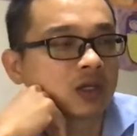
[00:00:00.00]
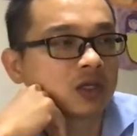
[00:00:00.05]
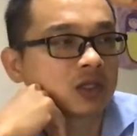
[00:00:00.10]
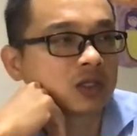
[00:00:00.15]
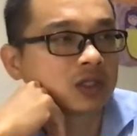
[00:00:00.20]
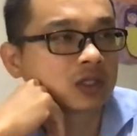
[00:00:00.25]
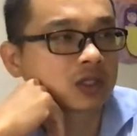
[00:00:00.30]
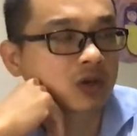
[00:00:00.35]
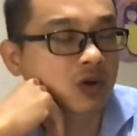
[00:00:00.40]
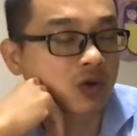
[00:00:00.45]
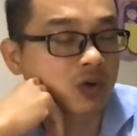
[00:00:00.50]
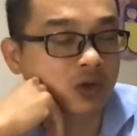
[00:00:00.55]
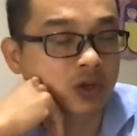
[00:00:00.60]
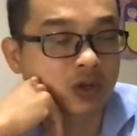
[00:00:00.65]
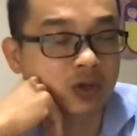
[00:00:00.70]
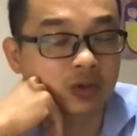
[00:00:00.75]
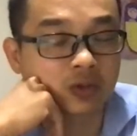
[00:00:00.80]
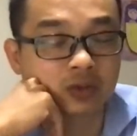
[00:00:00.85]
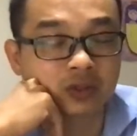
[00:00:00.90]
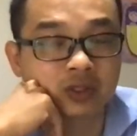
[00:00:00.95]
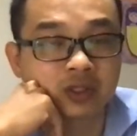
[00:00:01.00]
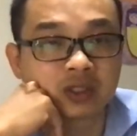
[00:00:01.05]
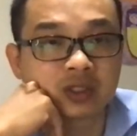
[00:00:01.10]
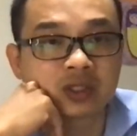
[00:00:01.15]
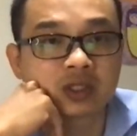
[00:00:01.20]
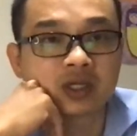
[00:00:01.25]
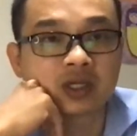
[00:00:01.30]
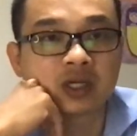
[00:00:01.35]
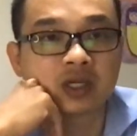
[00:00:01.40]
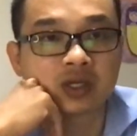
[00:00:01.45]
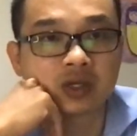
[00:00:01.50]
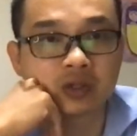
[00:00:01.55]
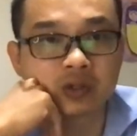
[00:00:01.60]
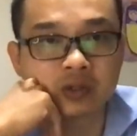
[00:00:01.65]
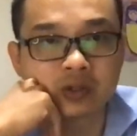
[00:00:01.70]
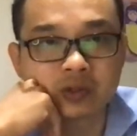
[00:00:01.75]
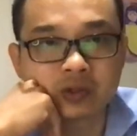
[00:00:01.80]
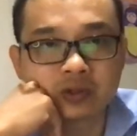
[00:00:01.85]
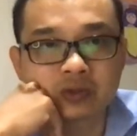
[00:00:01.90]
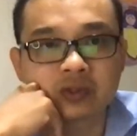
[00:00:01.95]
scoliosis
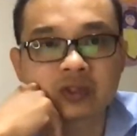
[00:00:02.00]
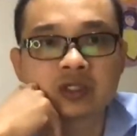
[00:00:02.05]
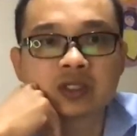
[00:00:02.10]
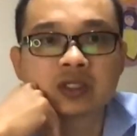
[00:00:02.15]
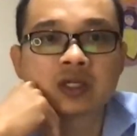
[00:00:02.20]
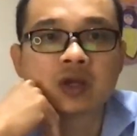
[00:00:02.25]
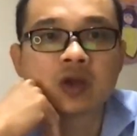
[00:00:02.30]
include